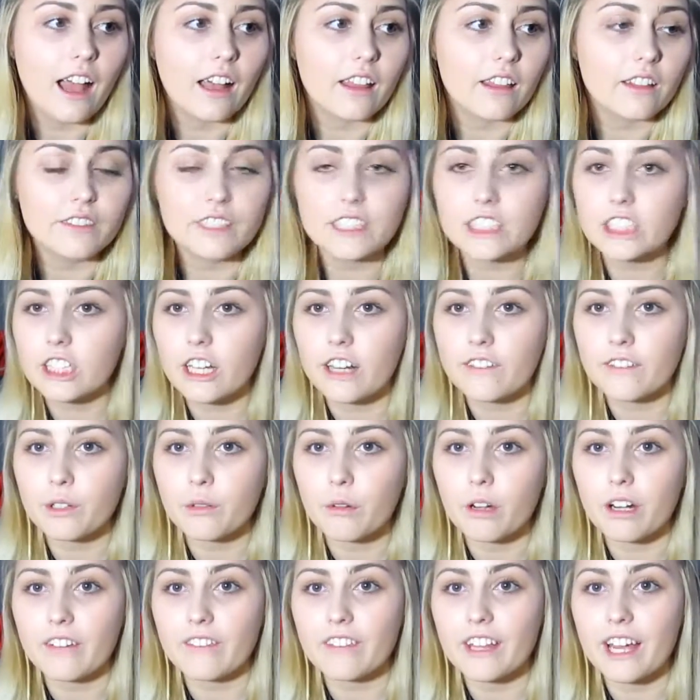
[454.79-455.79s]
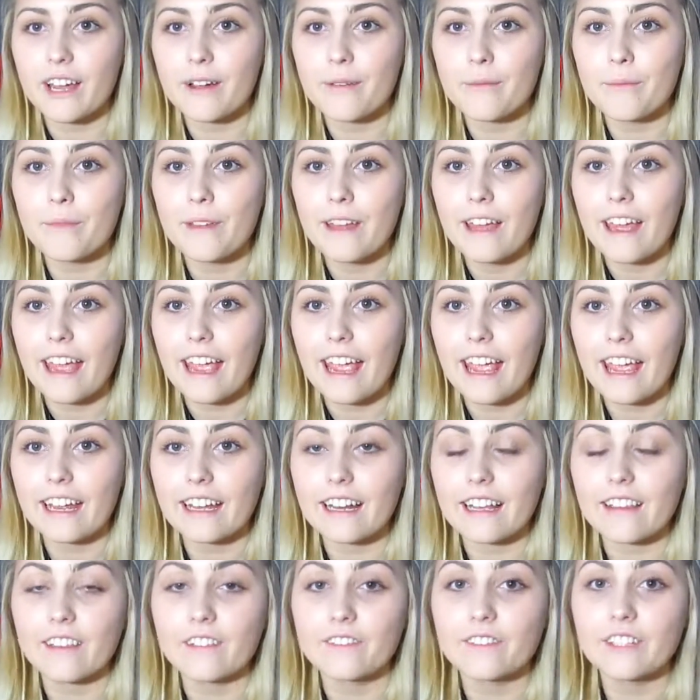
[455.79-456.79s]
I love each and every one of them,
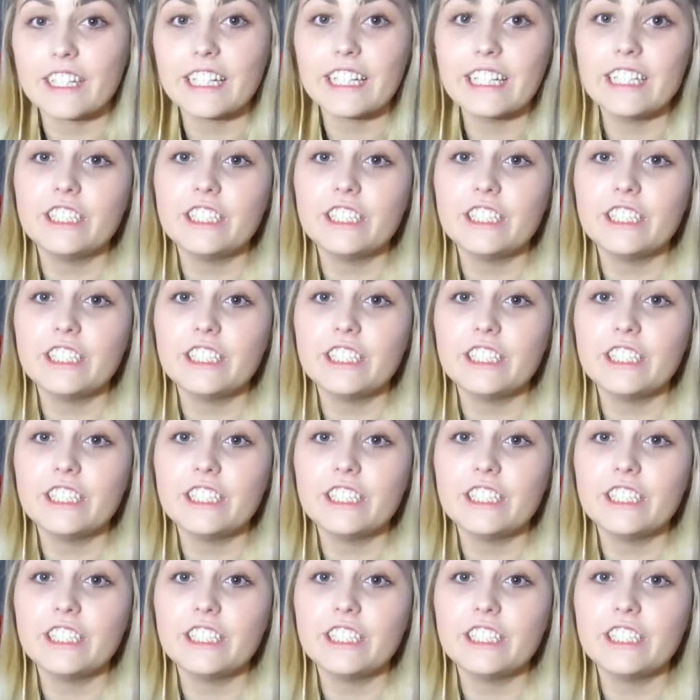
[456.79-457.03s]
and I love